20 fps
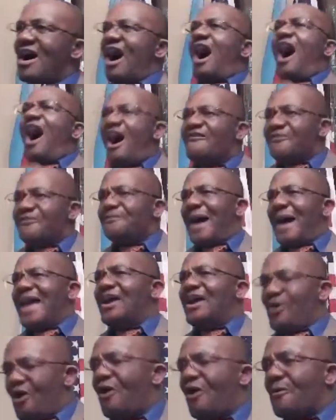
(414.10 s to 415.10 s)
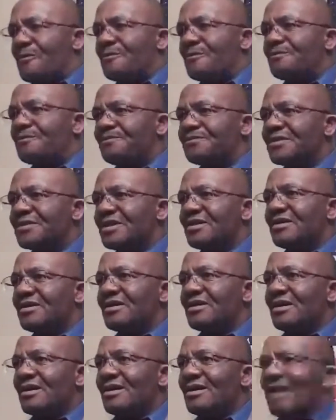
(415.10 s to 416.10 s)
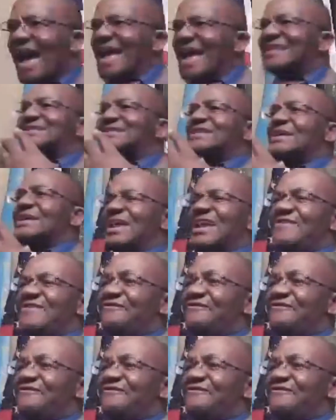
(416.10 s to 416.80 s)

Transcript: of my home. I simply